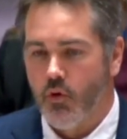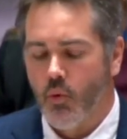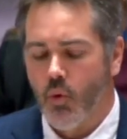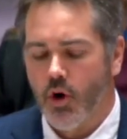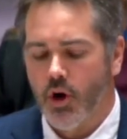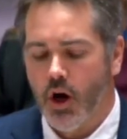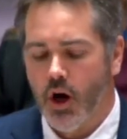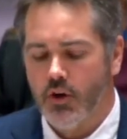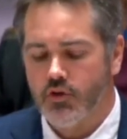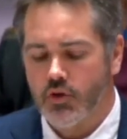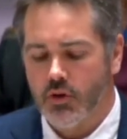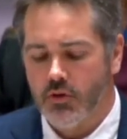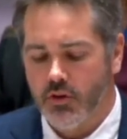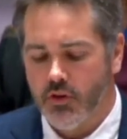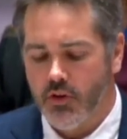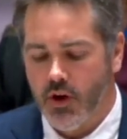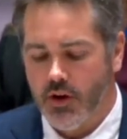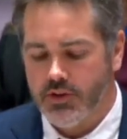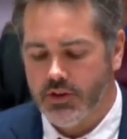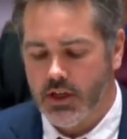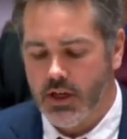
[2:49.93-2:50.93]
For
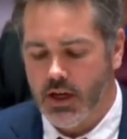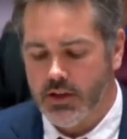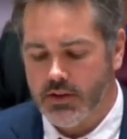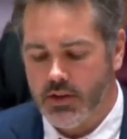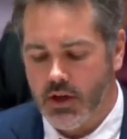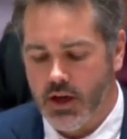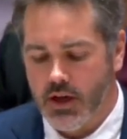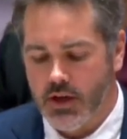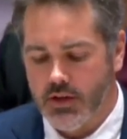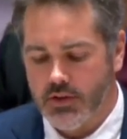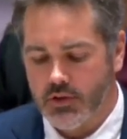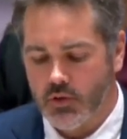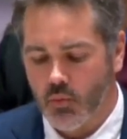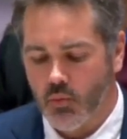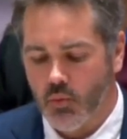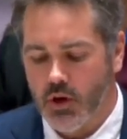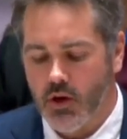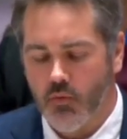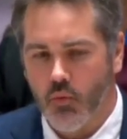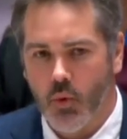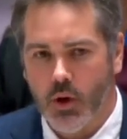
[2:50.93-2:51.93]
138 days,
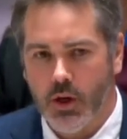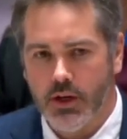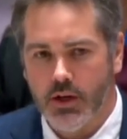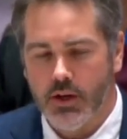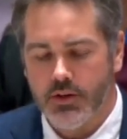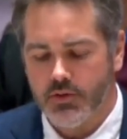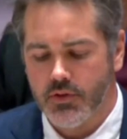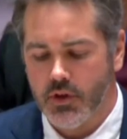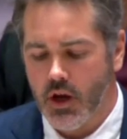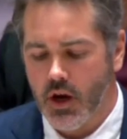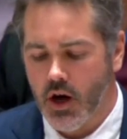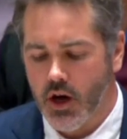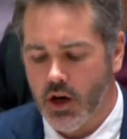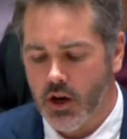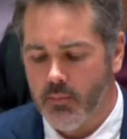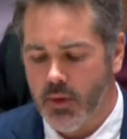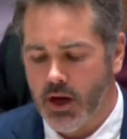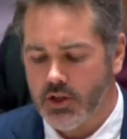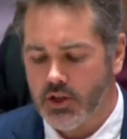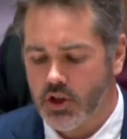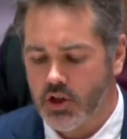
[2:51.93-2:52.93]
we have witnessed the
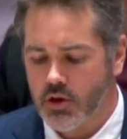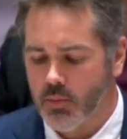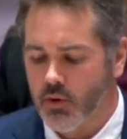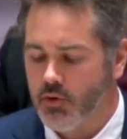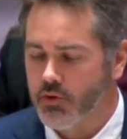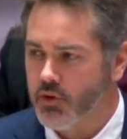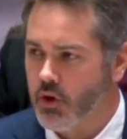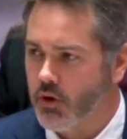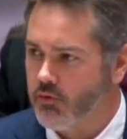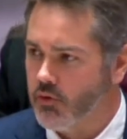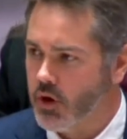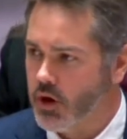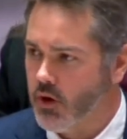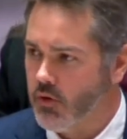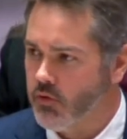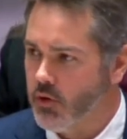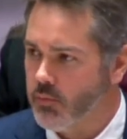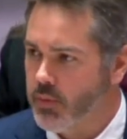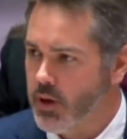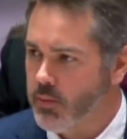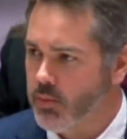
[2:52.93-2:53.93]
unimaginable suffering
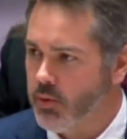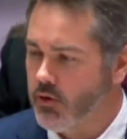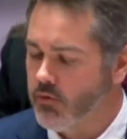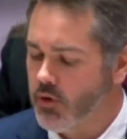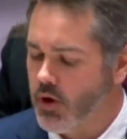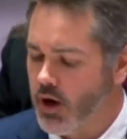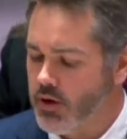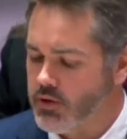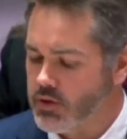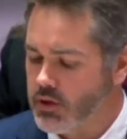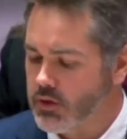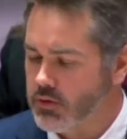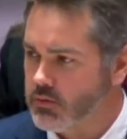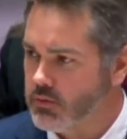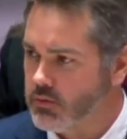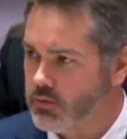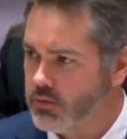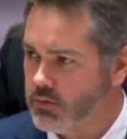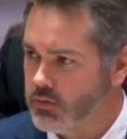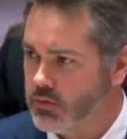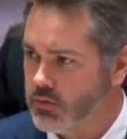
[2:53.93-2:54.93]
of the people of Gaza.